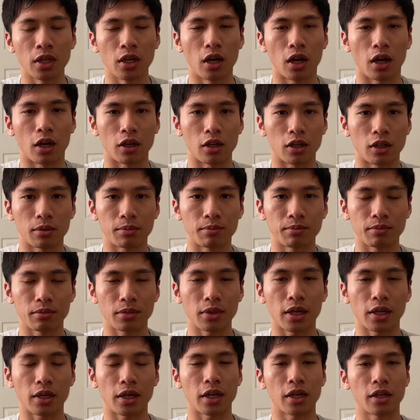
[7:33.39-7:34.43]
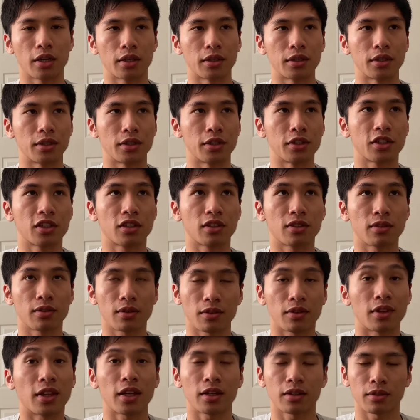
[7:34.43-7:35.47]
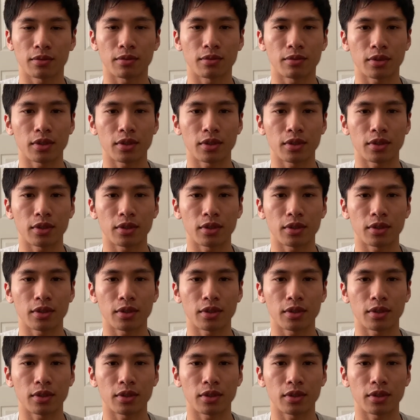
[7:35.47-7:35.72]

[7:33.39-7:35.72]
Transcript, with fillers: Um, and that,